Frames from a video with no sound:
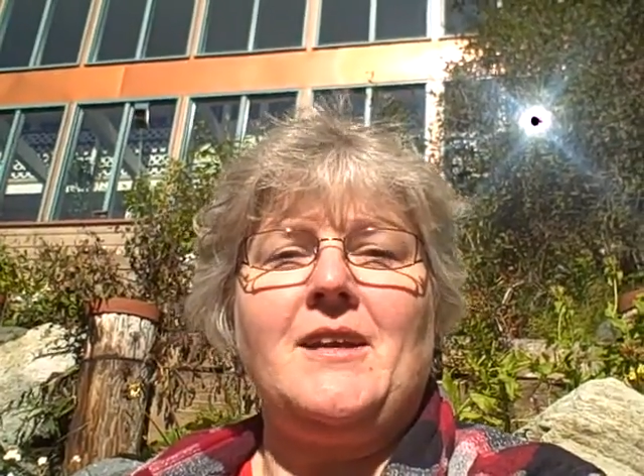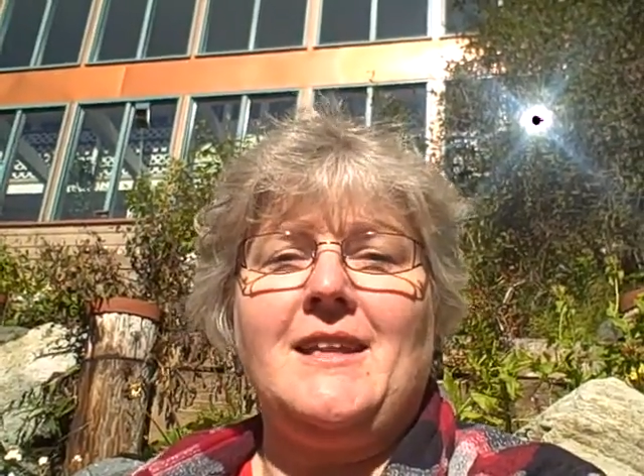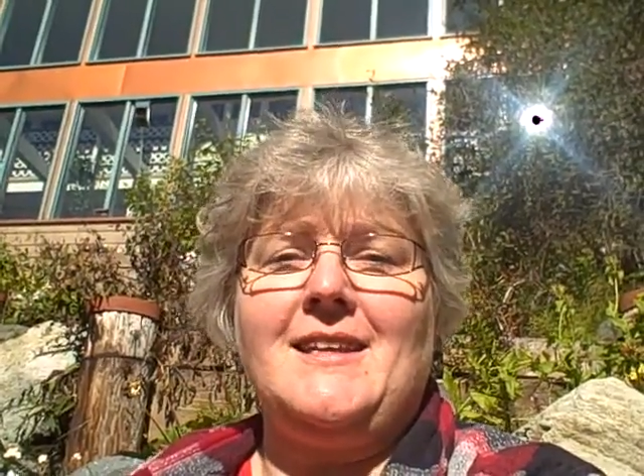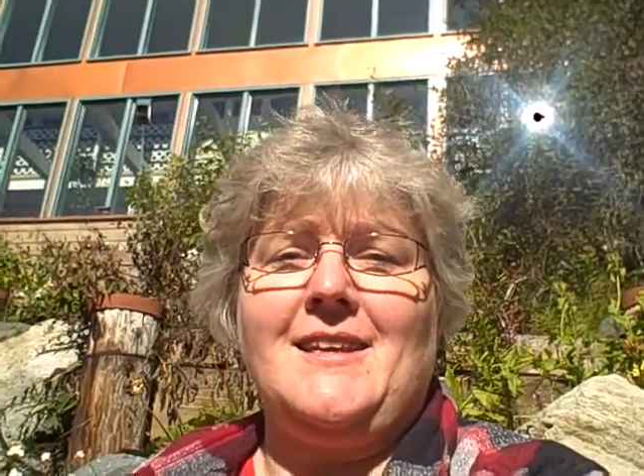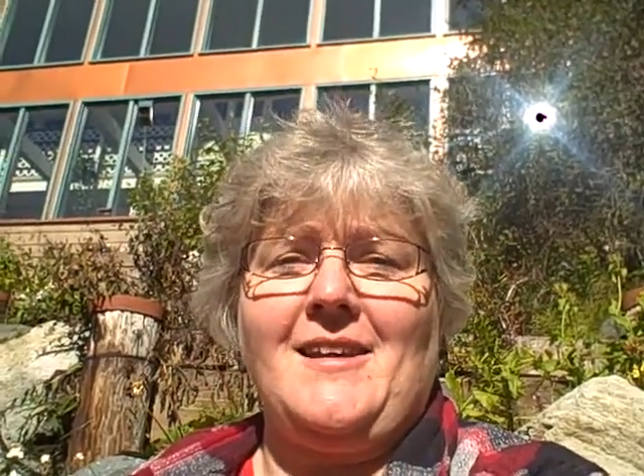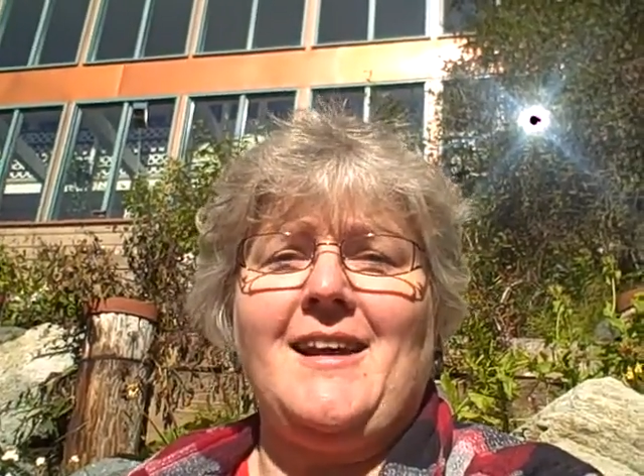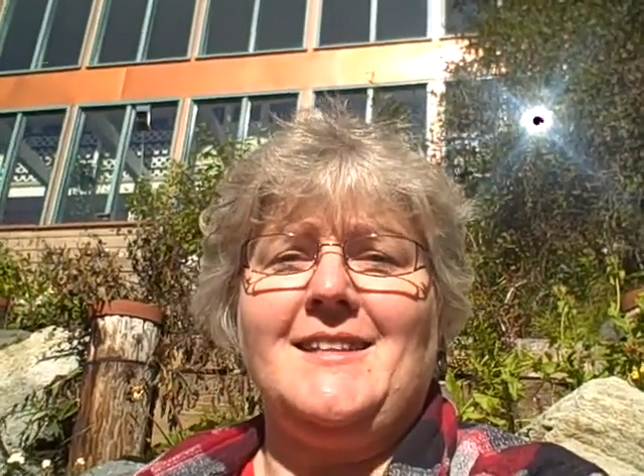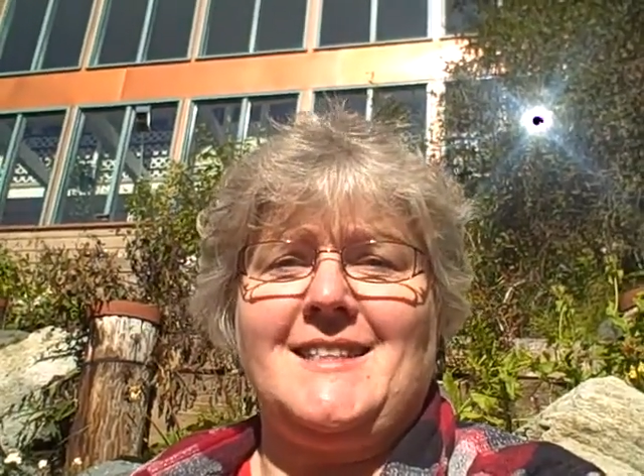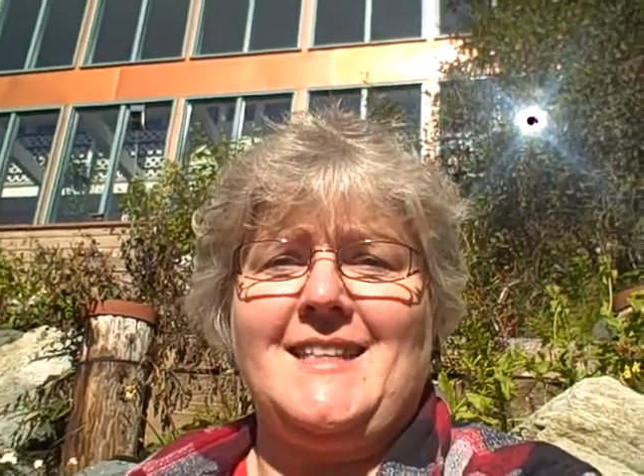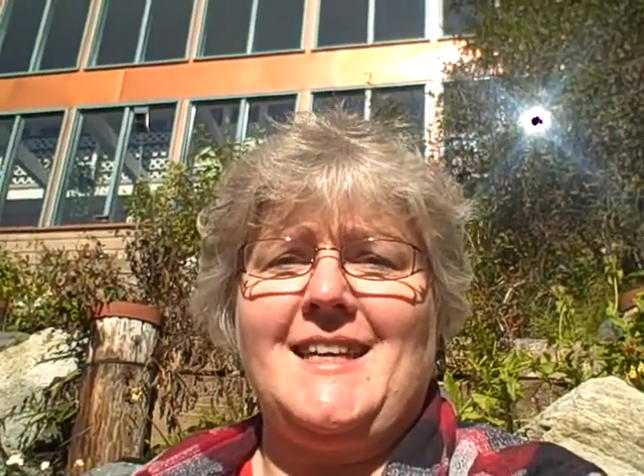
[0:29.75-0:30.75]
in the
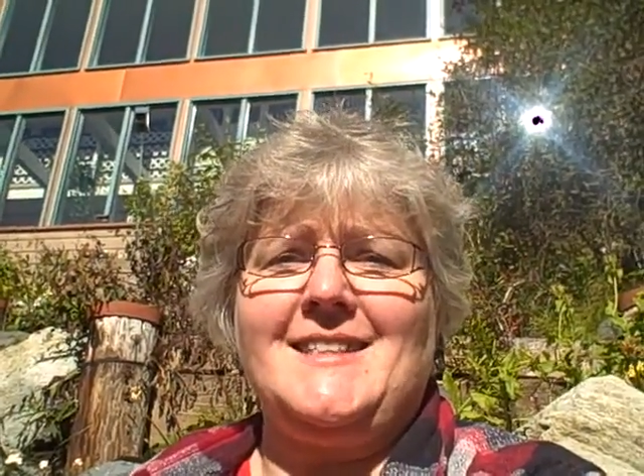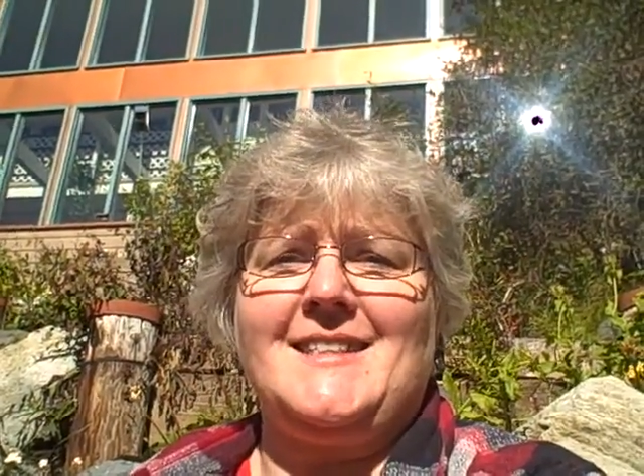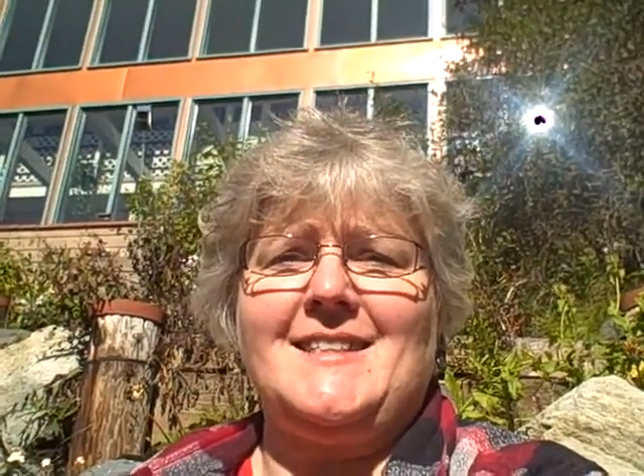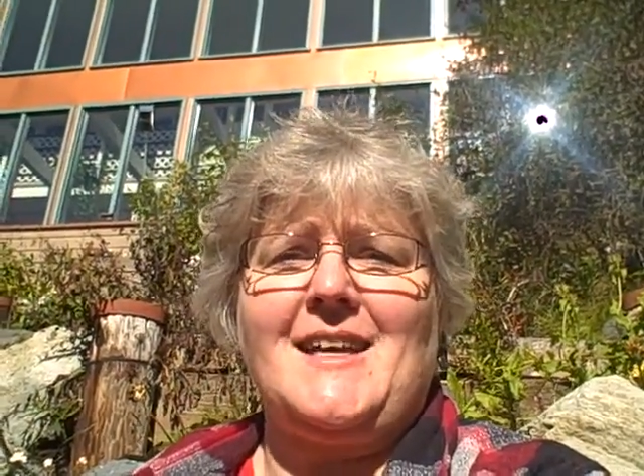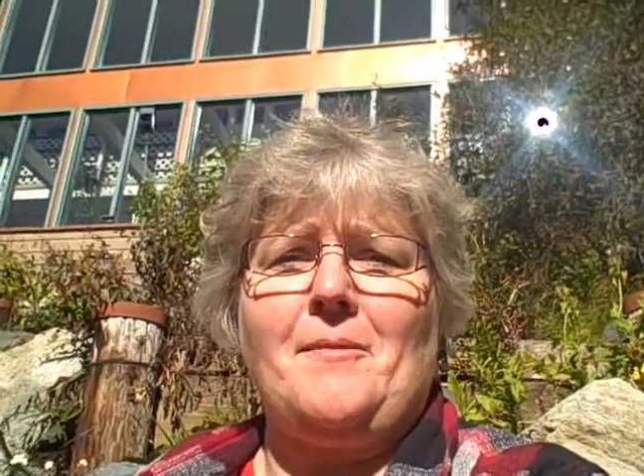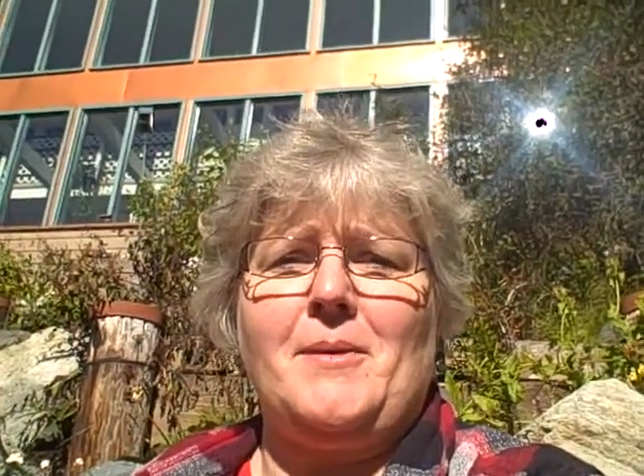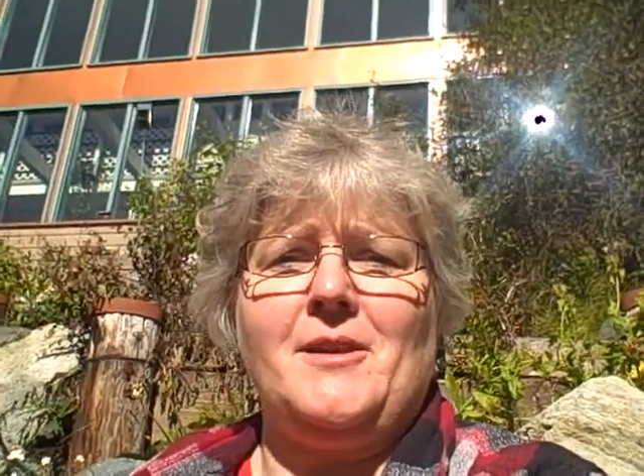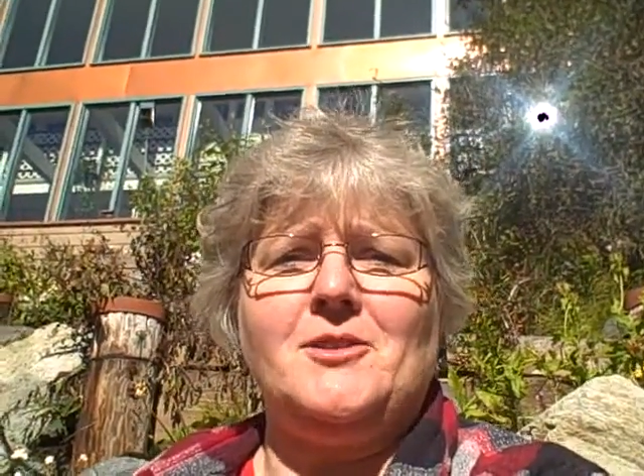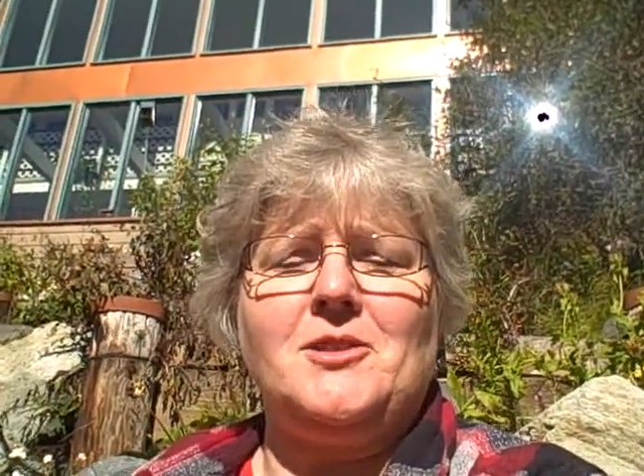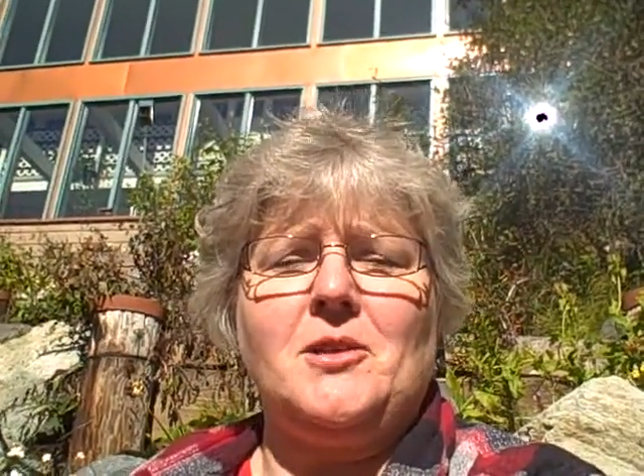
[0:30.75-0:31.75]
United States, a top
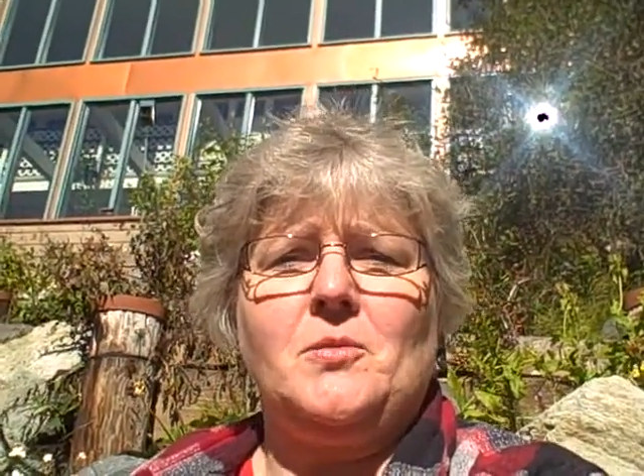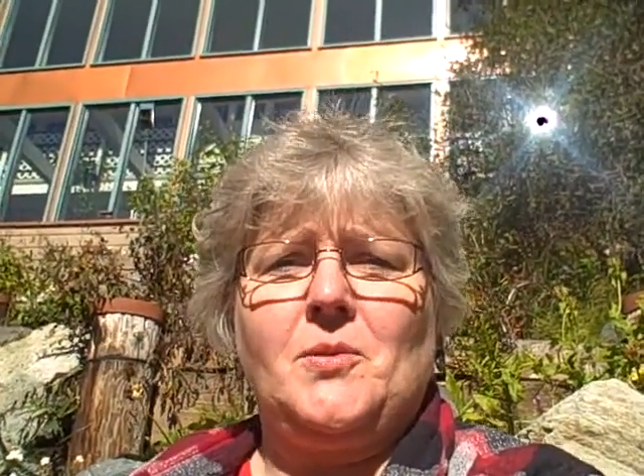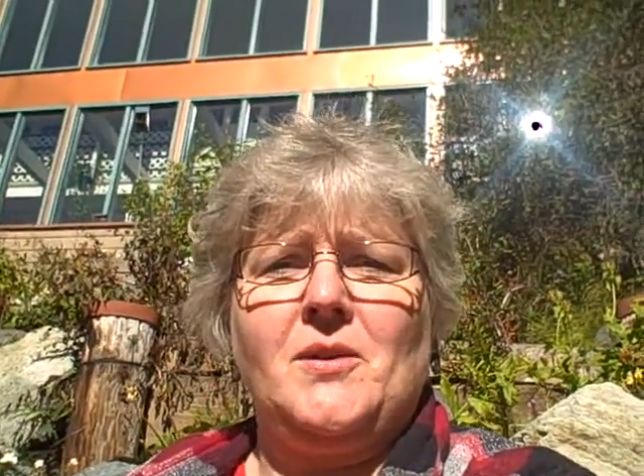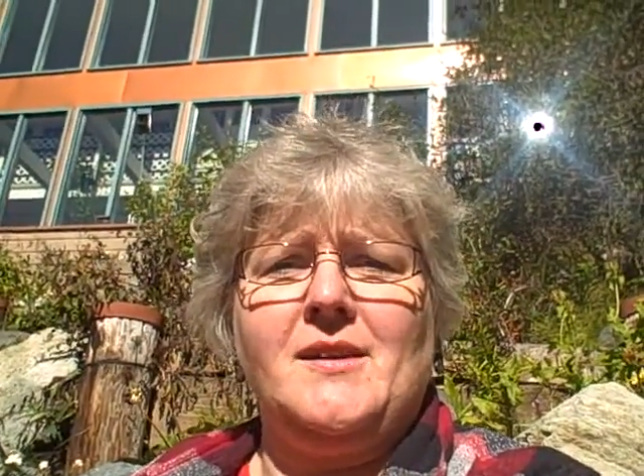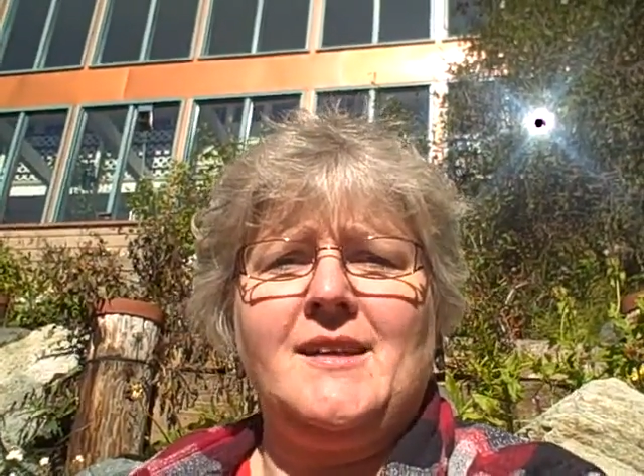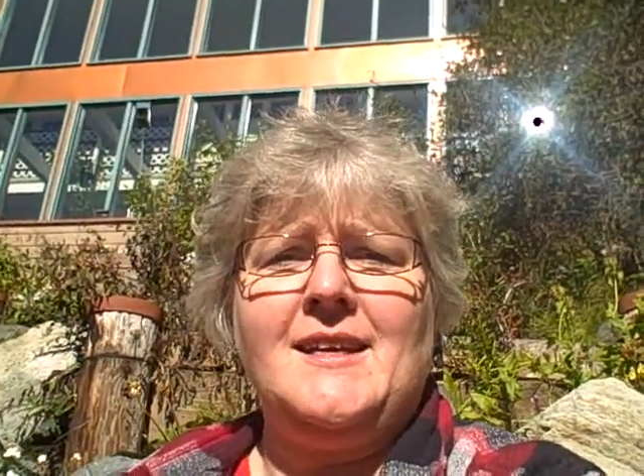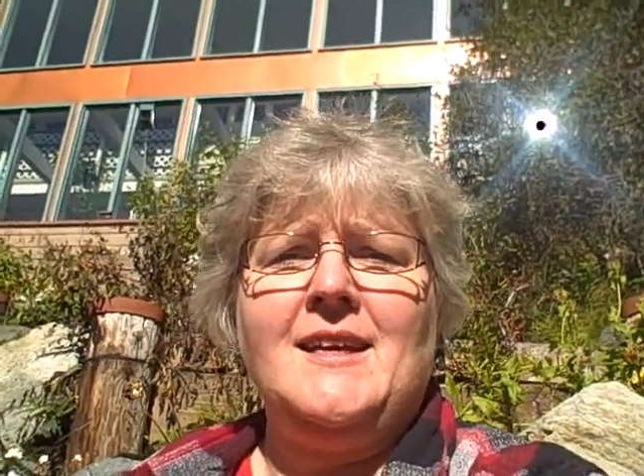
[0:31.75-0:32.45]
energy award.